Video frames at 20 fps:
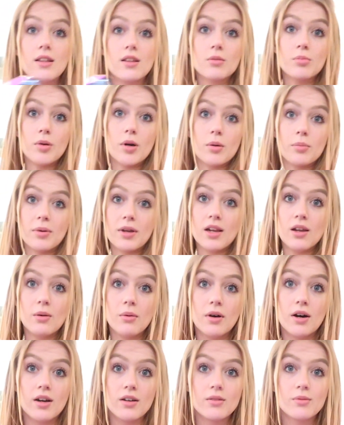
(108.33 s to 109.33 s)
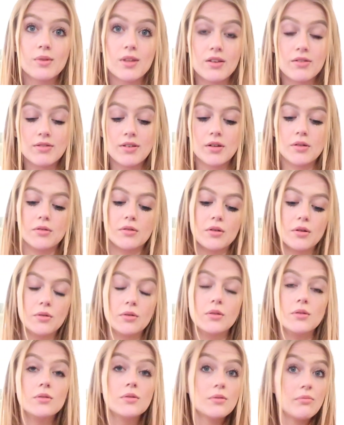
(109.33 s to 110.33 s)
the popular one with a phone
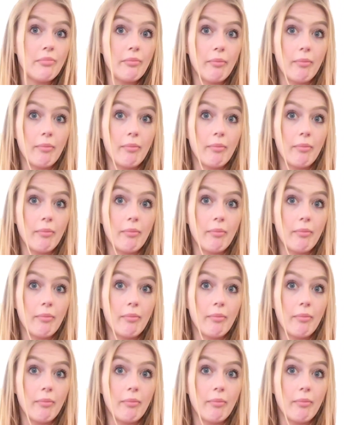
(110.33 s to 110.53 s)
call.